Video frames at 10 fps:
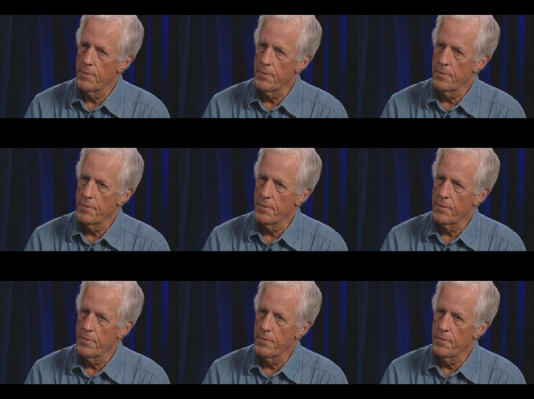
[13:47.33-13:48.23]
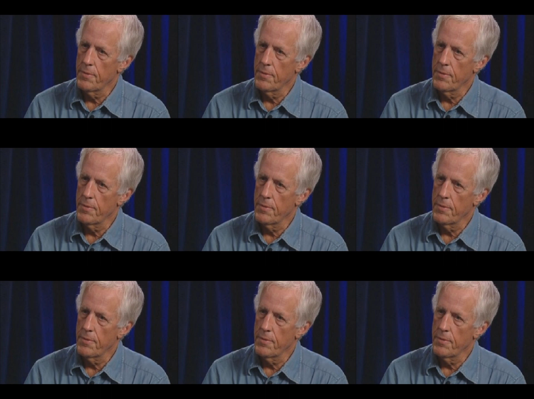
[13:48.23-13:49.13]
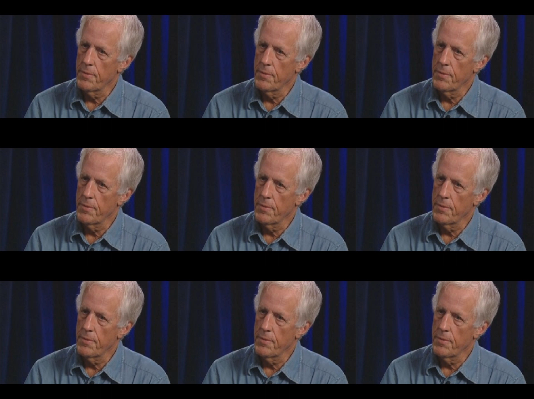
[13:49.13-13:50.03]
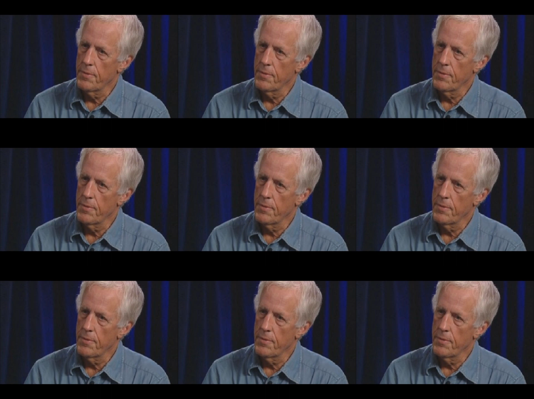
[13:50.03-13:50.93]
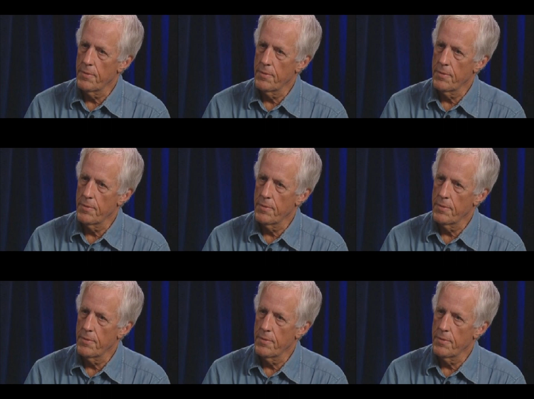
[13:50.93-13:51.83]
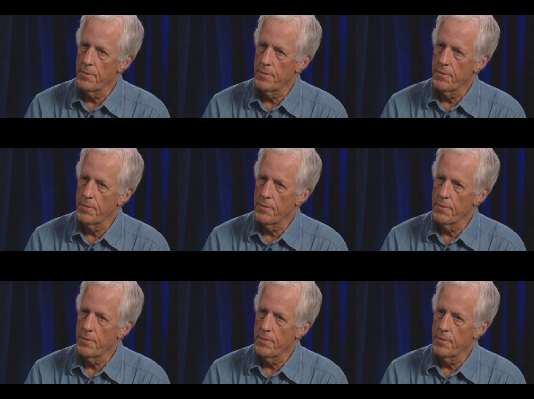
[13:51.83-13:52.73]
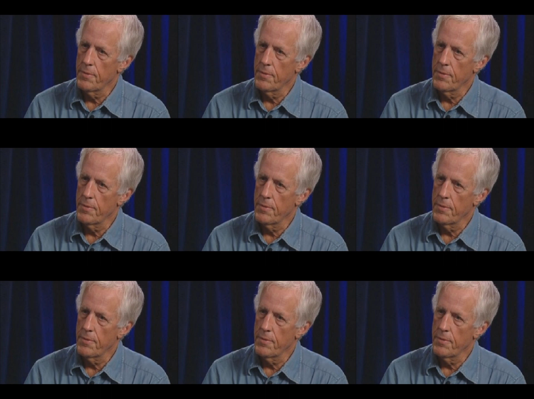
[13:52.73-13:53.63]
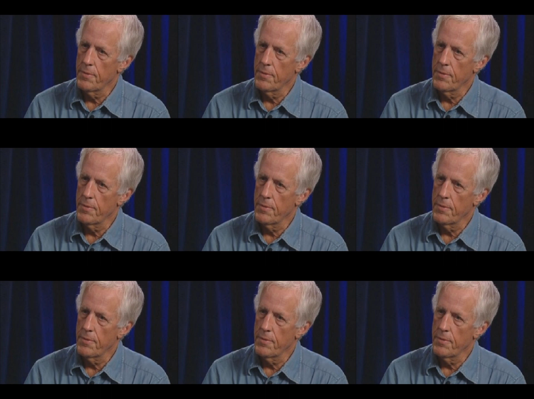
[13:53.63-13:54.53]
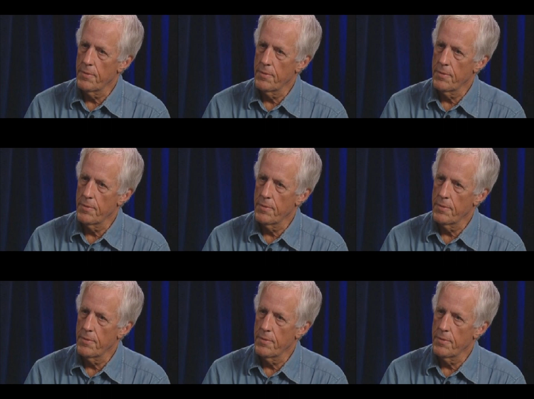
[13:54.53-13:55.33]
[no speech]